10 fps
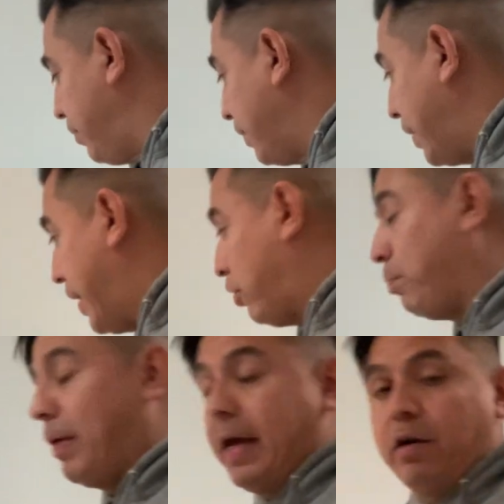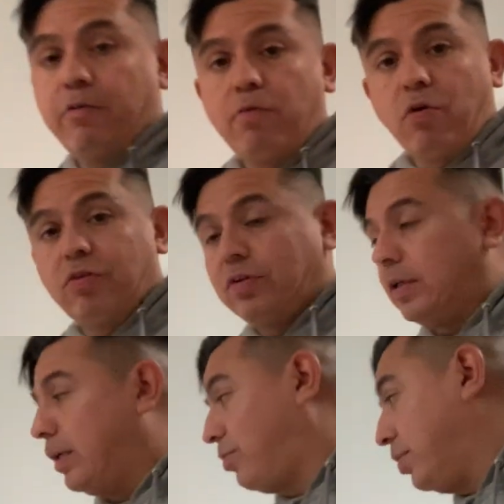The next planet, of course,
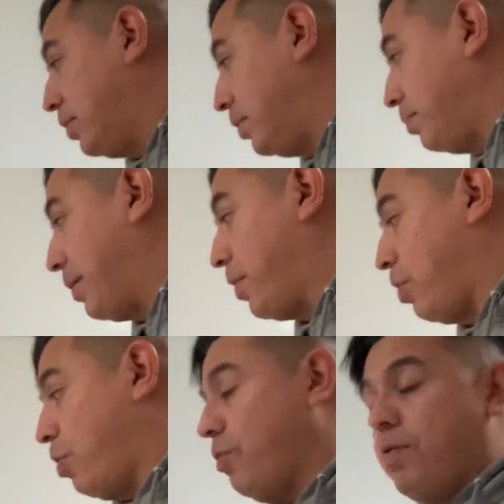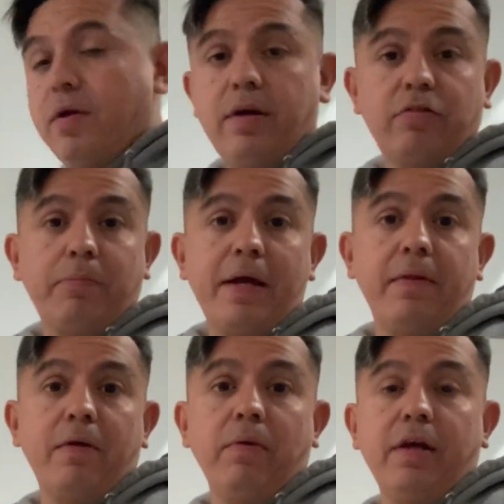is planet Earth. It's a planet
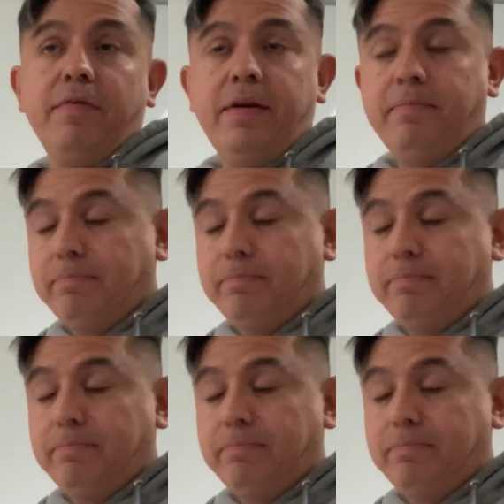that we live in.